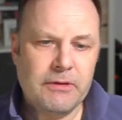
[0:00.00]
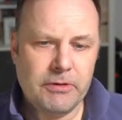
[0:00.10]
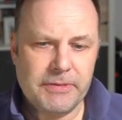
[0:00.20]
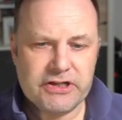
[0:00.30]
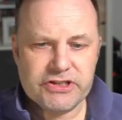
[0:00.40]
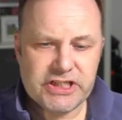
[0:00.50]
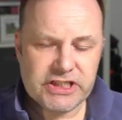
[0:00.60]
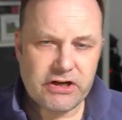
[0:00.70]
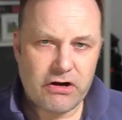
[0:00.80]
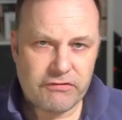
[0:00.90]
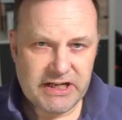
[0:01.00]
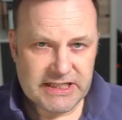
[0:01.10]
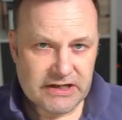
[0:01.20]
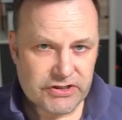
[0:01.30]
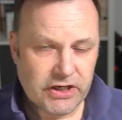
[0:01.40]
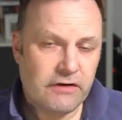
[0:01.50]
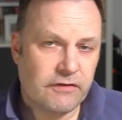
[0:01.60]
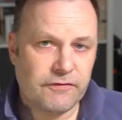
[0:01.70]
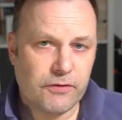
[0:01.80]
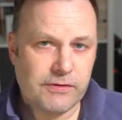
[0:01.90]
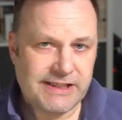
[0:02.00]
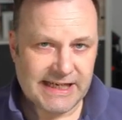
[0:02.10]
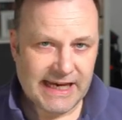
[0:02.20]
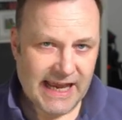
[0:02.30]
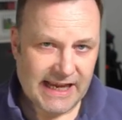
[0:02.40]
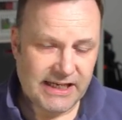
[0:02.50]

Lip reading: But because this car retails at over 40k,